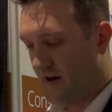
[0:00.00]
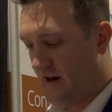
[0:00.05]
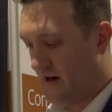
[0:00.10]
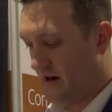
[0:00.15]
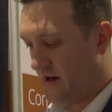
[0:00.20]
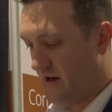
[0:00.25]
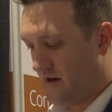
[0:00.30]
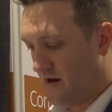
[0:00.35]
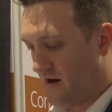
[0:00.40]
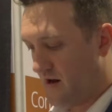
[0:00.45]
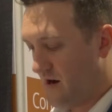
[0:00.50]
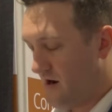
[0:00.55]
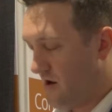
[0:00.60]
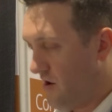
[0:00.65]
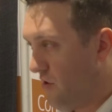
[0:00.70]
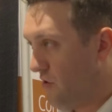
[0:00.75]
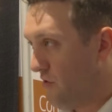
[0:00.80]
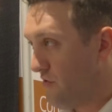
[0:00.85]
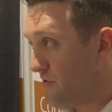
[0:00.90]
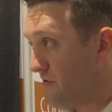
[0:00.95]
a uh,
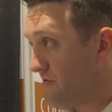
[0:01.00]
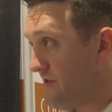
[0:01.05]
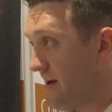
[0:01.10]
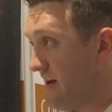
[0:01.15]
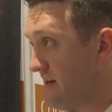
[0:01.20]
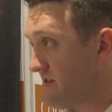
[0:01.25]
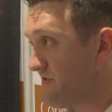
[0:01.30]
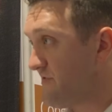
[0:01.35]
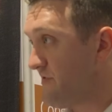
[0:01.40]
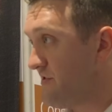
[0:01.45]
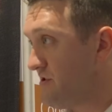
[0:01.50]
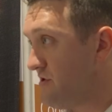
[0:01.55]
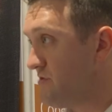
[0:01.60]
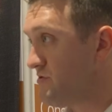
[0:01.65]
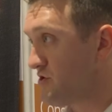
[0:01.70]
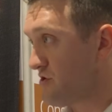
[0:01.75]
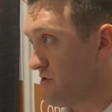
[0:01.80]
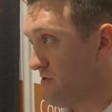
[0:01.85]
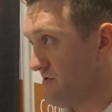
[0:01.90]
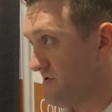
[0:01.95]
holder that has
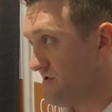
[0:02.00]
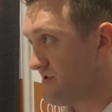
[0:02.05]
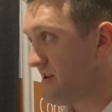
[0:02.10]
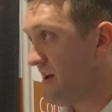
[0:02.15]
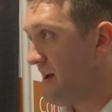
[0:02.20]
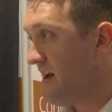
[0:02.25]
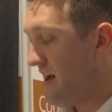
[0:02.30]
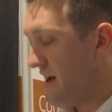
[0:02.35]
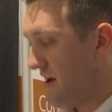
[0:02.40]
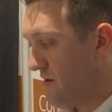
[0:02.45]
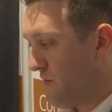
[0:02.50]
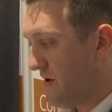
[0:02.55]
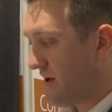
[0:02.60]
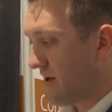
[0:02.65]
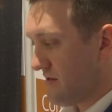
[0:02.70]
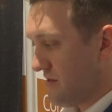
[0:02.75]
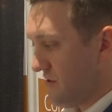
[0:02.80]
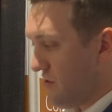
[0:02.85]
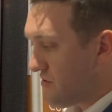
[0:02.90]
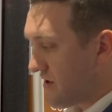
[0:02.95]
fiducials, and we
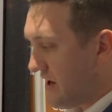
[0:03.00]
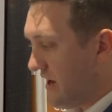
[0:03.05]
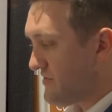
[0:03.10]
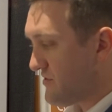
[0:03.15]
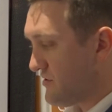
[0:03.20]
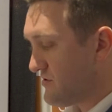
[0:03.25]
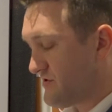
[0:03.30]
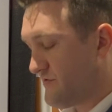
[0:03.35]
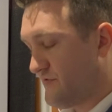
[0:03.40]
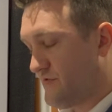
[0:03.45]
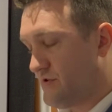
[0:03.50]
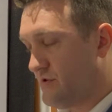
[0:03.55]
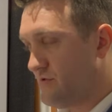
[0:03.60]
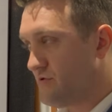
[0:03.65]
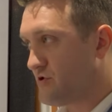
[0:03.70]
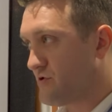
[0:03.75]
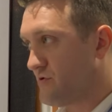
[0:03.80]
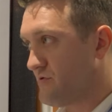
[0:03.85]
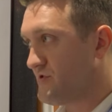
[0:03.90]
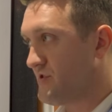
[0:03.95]
can locate those
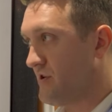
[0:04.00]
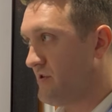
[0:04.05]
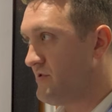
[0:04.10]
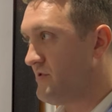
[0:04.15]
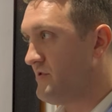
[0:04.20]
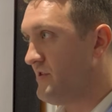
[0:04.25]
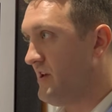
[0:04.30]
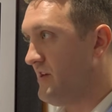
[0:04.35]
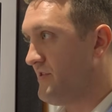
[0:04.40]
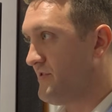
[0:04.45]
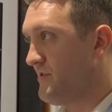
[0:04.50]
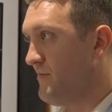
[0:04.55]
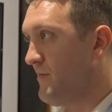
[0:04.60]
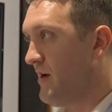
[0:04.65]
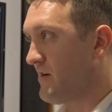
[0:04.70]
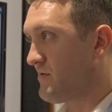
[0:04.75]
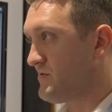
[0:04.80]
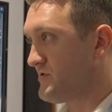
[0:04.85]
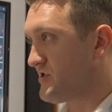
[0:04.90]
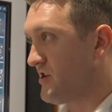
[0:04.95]
fiducials underneath the
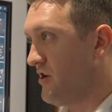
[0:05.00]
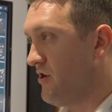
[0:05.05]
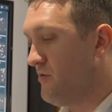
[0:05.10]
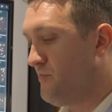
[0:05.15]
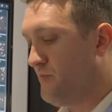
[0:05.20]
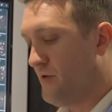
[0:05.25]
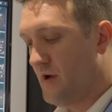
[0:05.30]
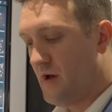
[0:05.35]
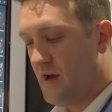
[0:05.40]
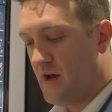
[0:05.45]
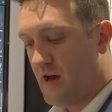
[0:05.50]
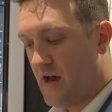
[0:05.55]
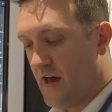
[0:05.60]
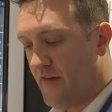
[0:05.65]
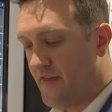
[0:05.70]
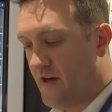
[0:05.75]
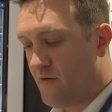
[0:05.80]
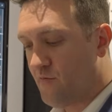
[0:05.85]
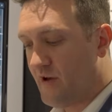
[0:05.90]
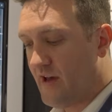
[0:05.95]
microscope,
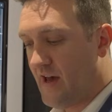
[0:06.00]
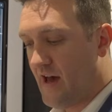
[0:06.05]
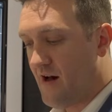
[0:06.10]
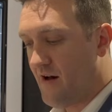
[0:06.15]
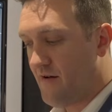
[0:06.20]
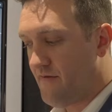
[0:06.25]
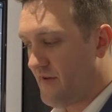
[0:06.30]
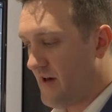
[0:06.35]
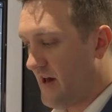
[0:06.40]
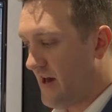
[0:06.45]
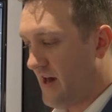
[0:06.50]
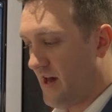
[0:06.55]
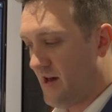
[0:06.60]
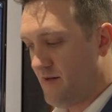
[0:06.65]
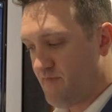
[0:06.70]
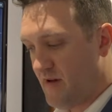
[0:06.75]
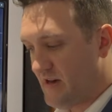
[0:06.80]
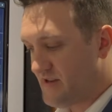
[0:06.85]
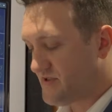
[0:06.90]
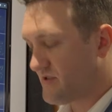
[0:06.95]
and then we have a
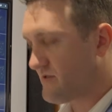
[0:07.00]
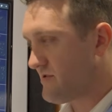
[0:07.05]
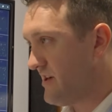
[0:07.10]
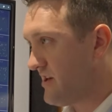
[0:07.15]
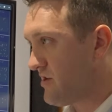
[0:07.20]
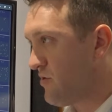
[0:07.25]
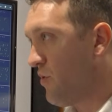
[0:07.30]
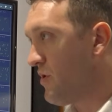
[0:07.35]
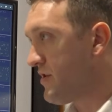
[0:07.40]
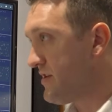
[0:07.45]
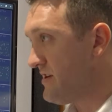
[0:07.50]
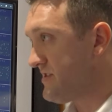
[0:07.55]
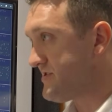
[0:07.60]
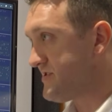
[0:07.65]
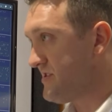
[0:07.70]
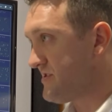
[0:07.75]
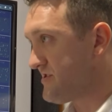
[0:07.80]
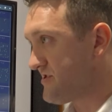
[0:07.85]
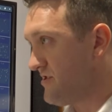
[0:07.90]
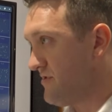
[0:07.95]
basically coordinate
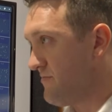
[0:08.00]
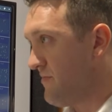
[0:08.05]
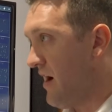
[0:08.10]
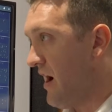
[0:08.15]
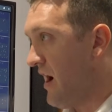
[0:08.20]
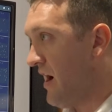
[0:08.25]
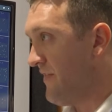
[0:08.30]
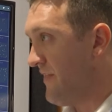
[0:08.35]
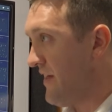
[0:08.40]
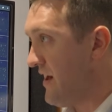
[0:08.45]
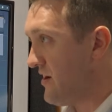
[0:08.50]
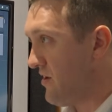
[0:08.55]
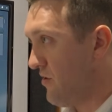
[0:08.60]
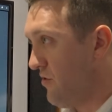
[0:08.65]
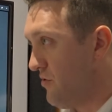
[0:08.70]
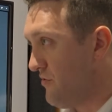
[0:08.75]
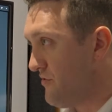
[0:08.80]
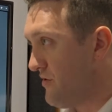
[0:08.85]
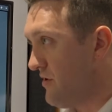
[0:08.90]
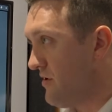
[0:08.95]
system on that
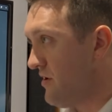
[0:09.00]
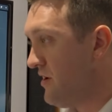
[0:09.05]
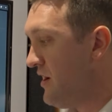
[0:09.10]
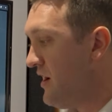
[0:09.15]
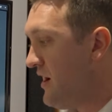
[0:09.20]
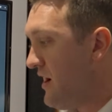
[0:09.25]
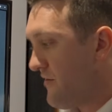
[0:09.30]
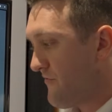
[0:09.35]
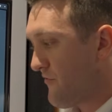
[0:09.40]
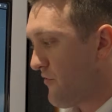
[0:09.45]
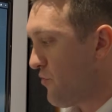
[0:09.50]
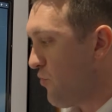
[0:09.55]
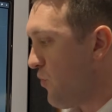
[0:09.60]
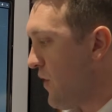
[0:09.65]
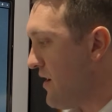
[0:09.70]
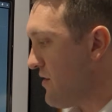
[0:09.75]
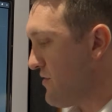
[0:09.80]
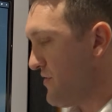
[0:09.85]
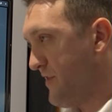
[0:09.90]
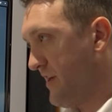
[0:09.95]
holder for
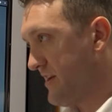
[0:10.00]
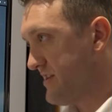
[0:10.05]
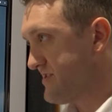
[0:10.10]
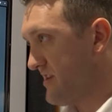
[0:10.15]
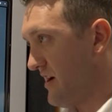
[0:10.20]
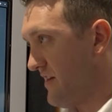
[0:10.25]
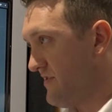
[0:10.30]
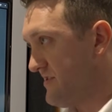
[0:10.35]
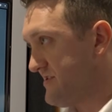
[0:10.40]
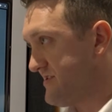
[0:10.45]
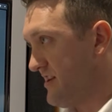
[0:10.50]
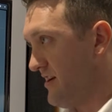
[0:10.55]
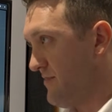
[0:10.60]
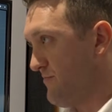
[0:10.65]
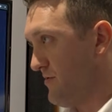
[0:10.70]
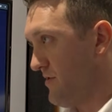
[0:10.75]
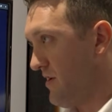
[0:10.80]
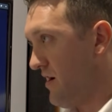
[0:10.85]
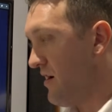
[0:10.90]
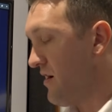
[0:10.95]
where things on the
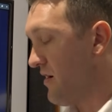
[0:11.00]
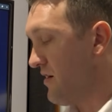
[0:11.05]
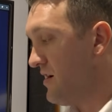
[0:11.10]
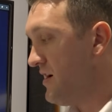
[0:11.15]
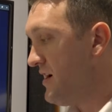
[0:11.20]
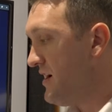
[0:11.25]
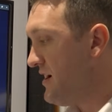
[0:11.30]
sample are.